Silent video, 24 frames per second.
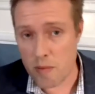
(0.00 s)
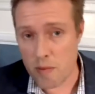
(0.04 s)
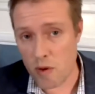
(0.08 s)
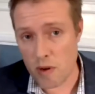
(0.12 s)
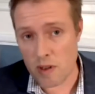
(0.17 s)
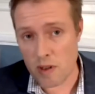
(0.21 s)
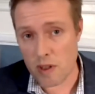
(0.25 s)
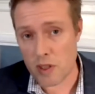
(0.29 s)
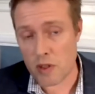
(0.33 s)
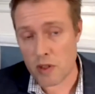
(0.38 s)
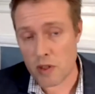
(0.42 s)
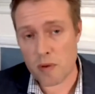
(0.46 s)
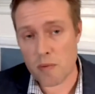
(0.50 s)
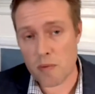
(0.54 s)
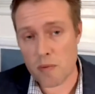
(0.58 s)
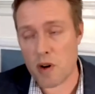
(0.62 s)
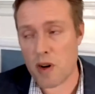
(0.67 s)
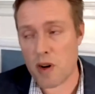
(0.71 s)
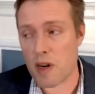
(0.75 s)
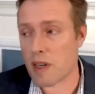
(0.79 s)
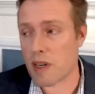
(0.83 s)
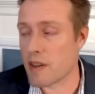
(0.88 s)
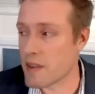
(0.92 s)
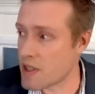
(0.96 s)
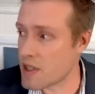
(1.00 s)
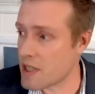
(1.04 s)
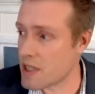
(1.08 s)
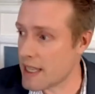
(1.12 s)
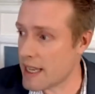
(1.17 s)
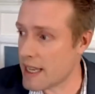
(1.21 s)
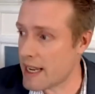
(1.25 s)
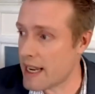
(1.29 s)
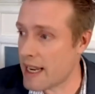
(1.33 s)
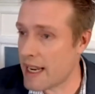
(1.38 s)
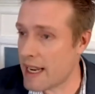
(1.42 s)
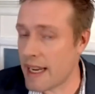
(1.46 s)
more or less where the marker is
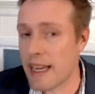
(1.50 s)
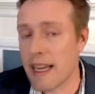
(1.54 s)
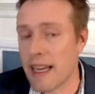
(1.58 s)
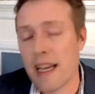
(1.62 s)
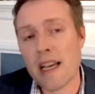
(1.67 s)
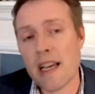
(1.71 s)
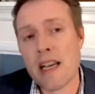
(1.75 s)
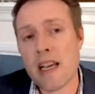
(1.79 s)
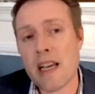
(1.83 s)
today.